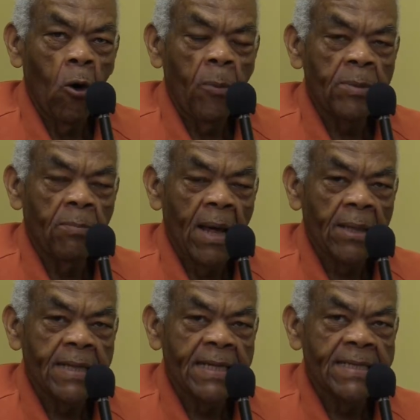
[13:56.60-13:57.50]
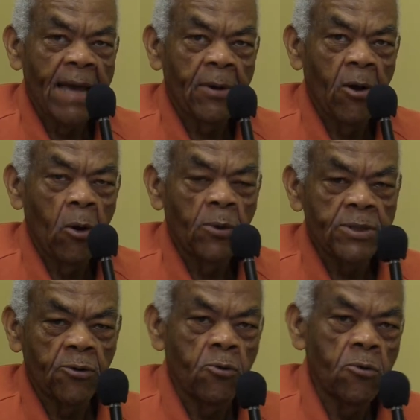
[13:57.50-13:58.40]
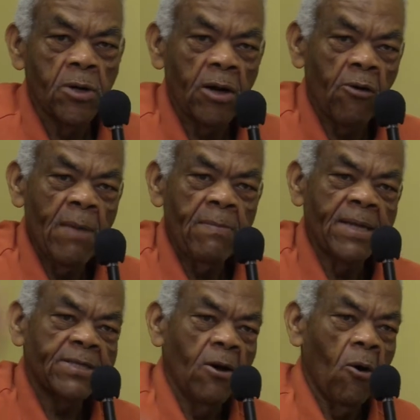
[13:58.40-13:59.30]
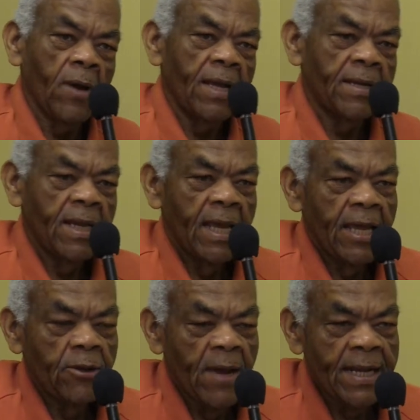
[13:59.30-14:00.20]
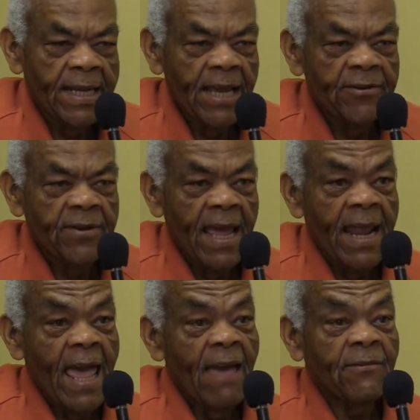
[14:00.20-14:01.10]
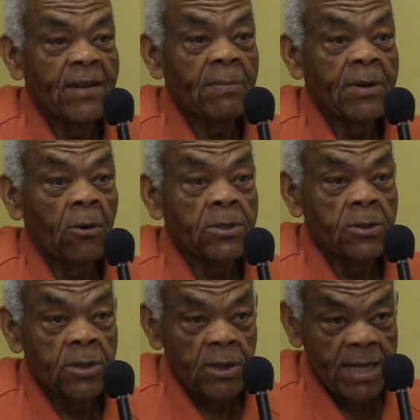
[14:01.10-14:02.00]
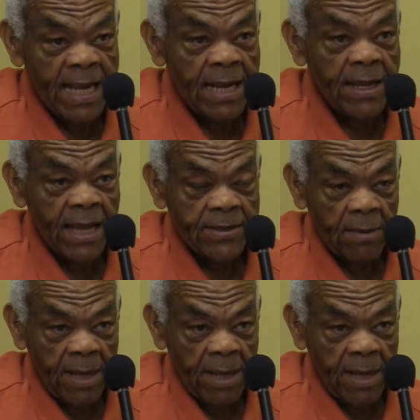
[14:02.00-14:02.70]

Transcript: open pollinated type cone, which grew a great big stalk, and you had to catch it at half flip in order to eat it as a